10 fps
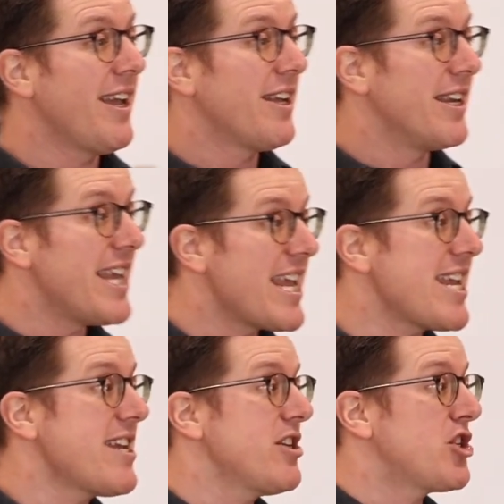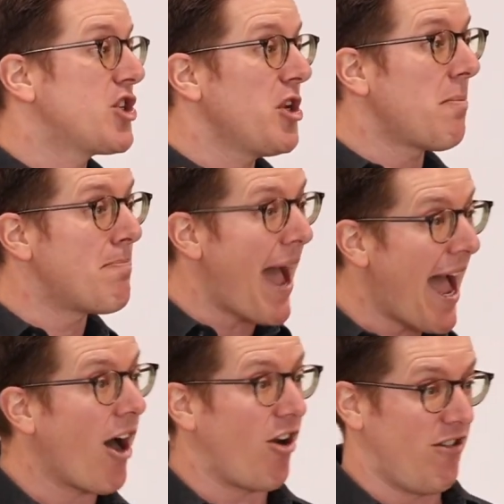knee should
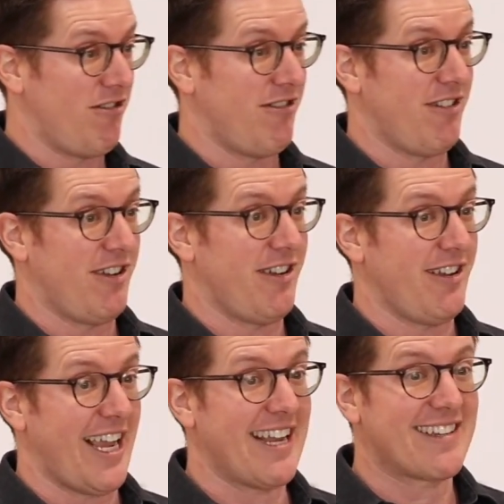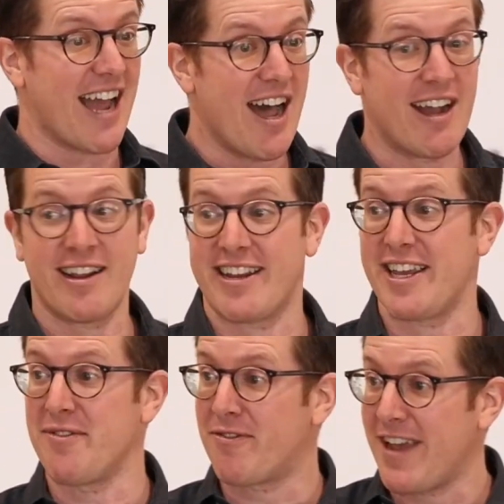bow and tongue
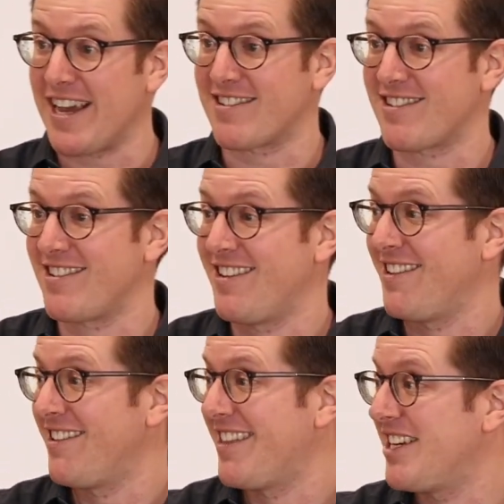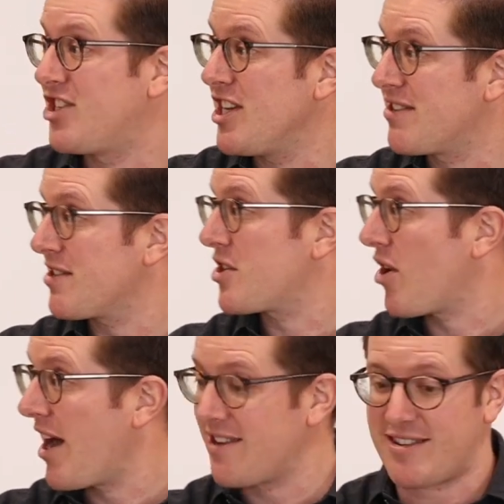confess that Jesus
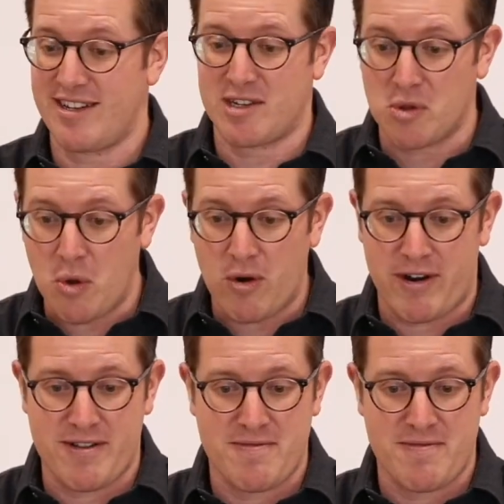Christ is Lord.